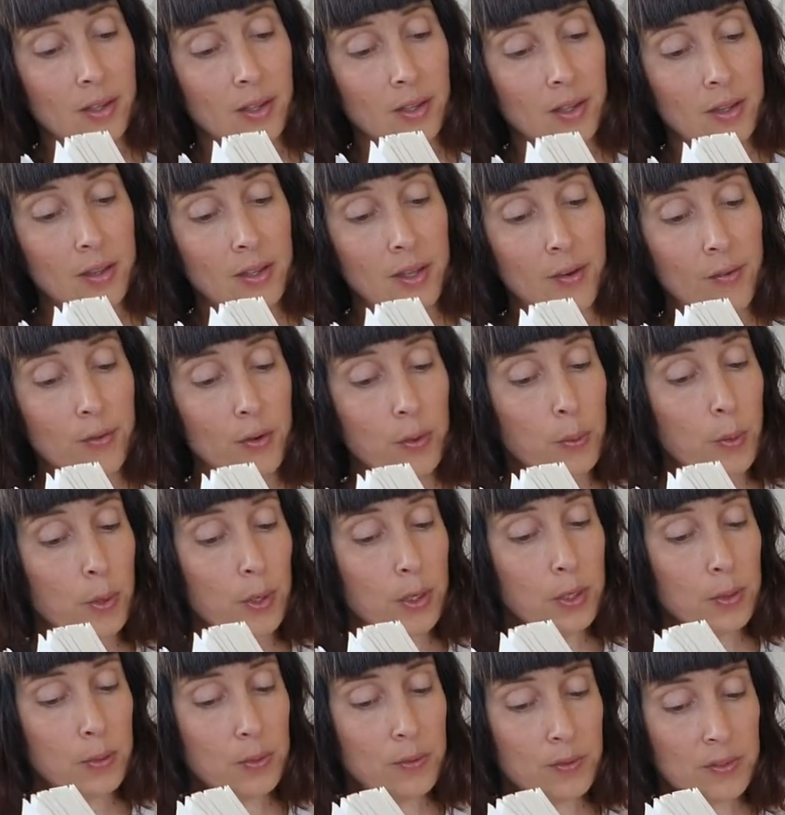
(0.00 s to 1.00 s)
Therefore, what
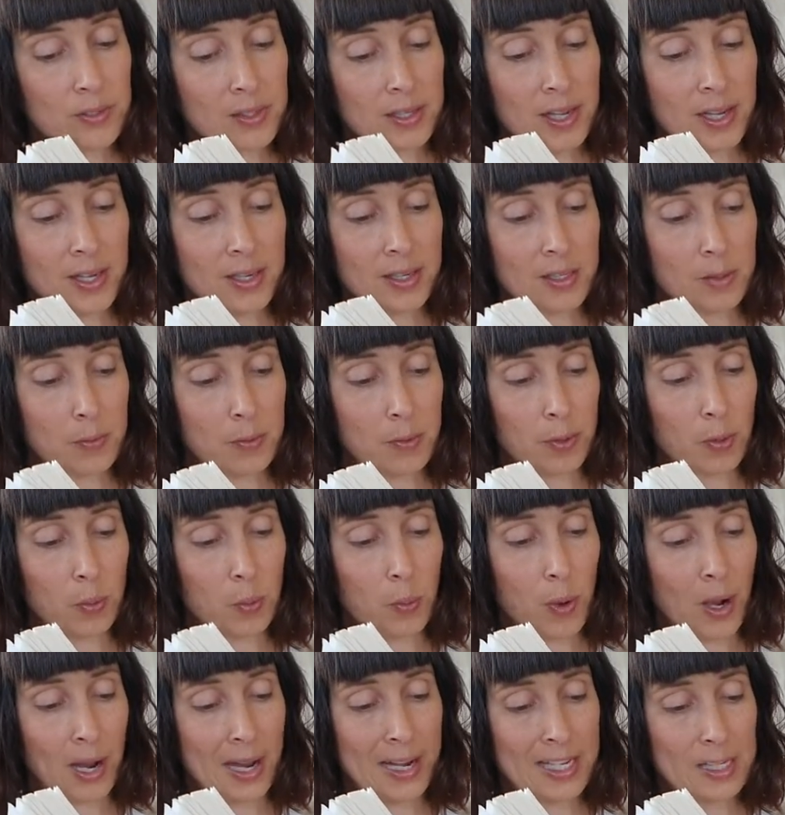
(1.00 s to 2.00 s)
you have seen is but a
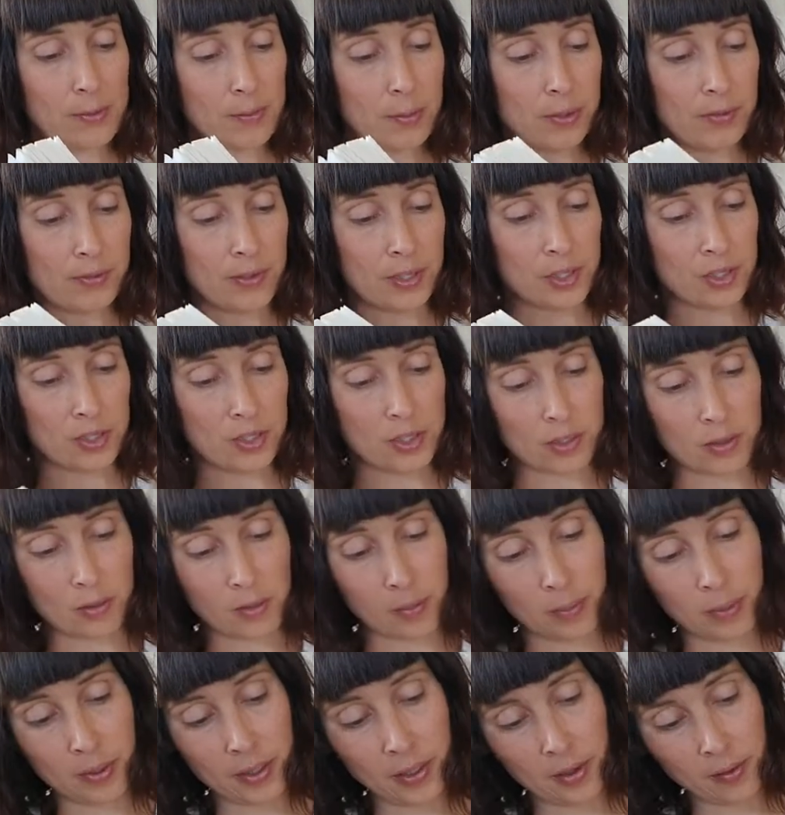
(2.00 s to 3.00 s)
wise provision to
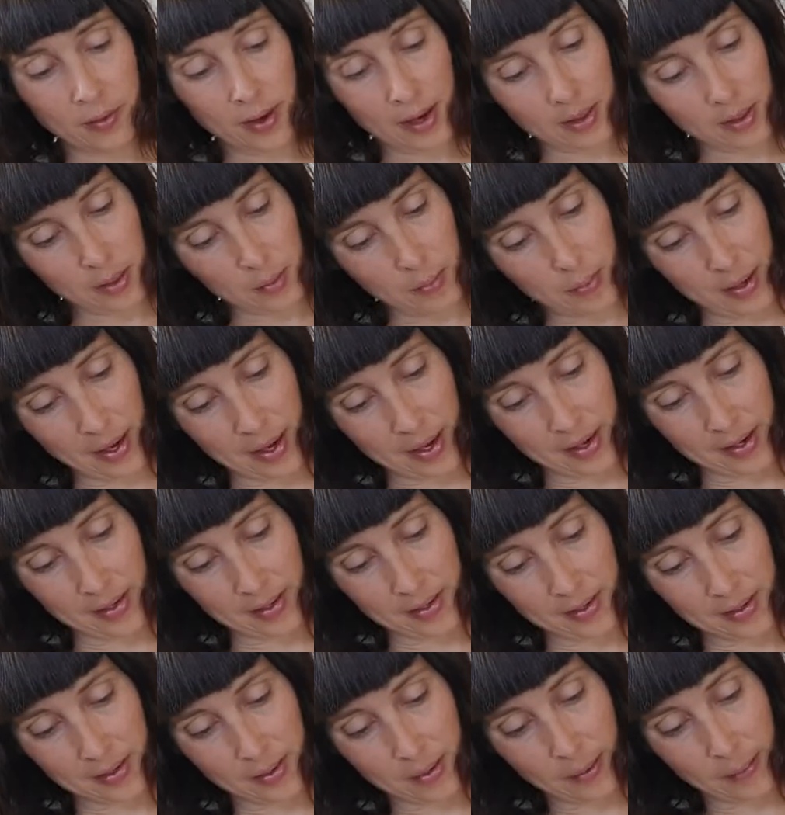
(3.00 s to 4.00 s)
obliterate the
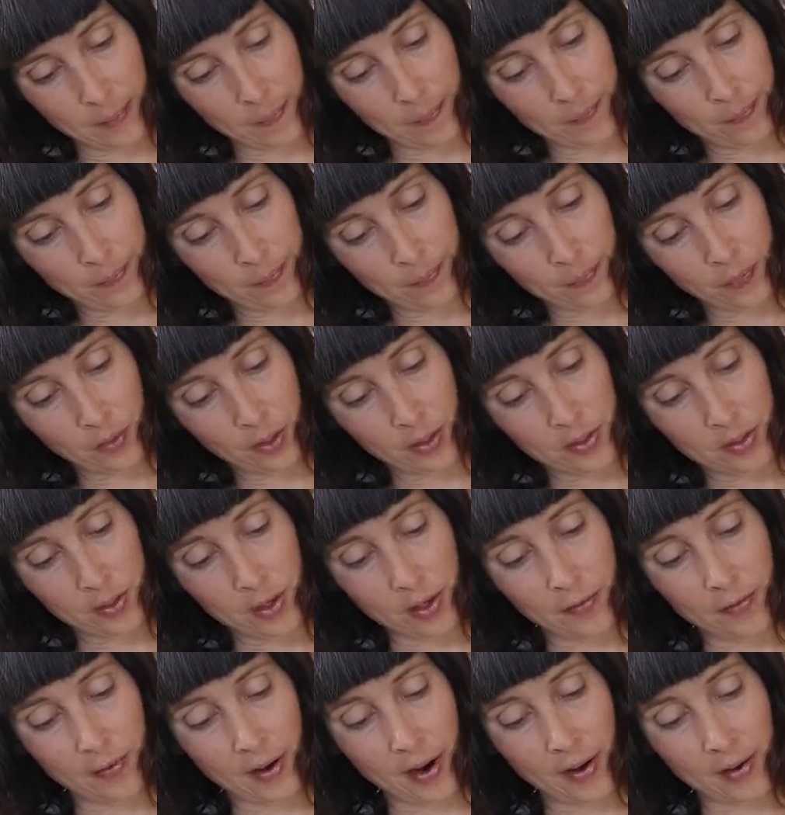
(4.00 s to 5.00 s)
past, so
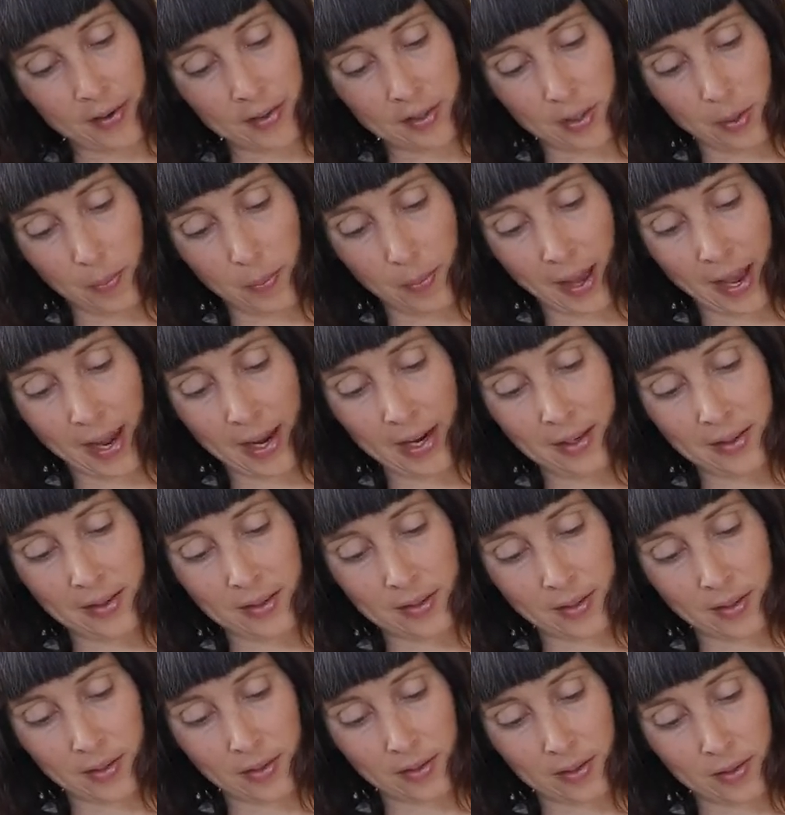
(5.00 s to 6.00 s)
far as the pain is
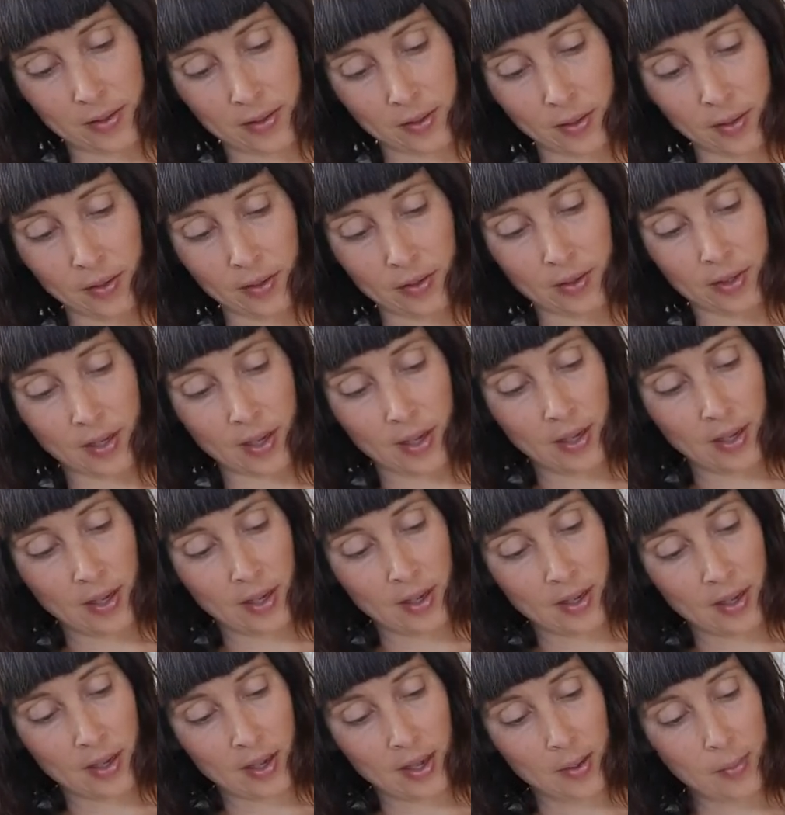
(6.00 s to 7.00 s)
concerned,
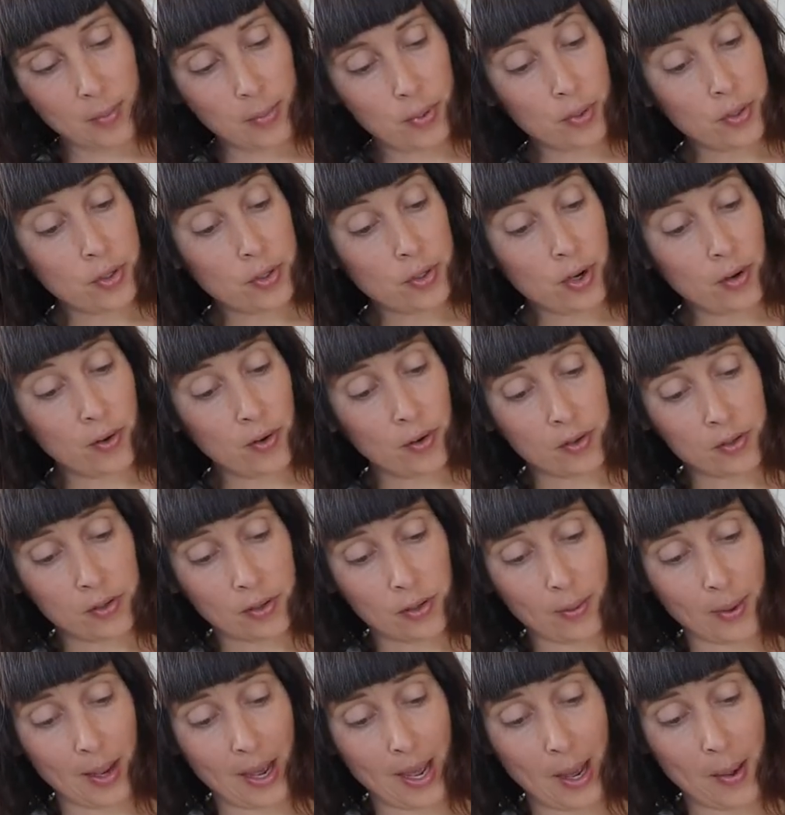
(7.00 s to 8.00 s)
and push her on to
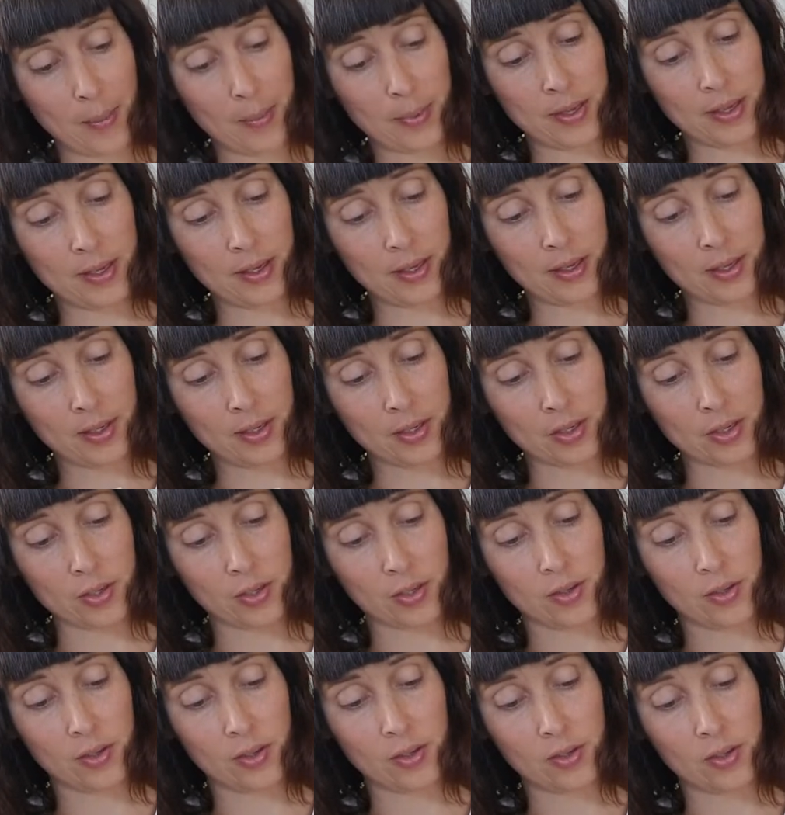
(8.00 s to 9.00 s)
a happier
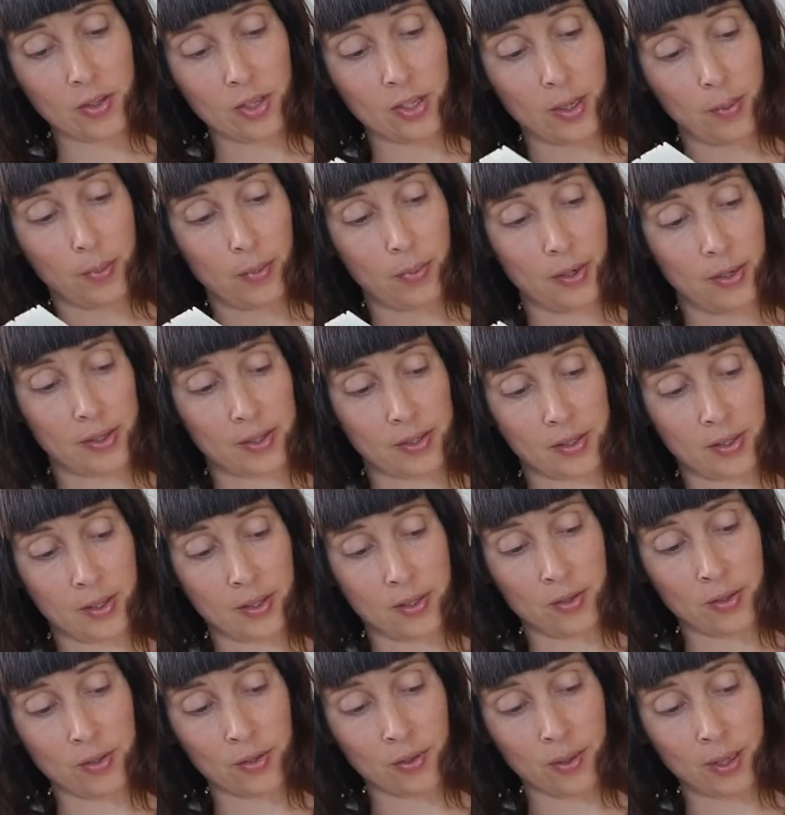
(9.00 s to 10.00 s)
condition than she at present
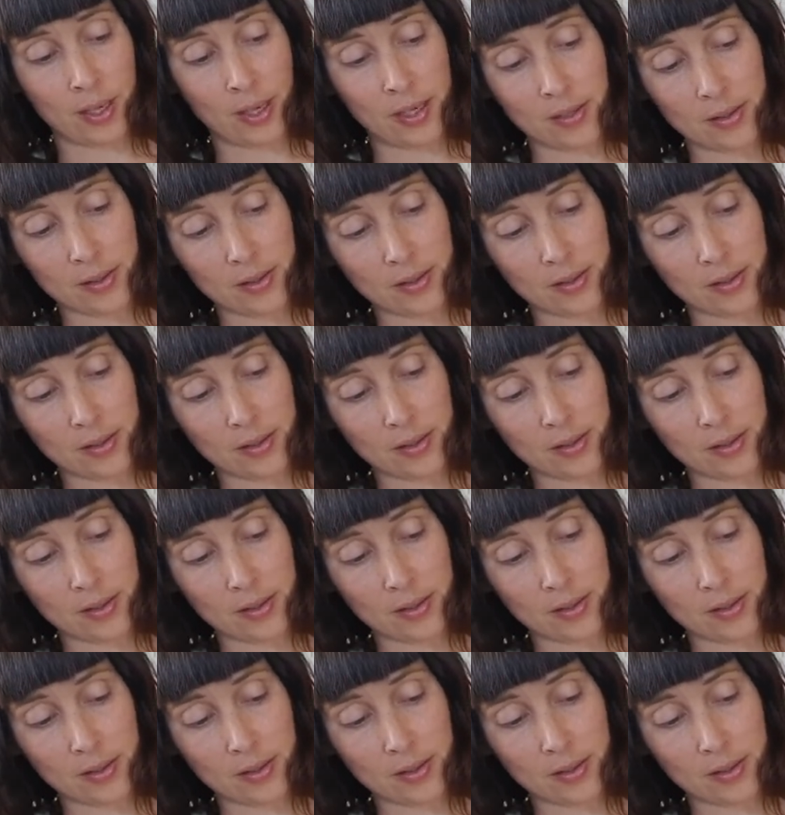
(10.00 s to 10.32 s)
enjoys.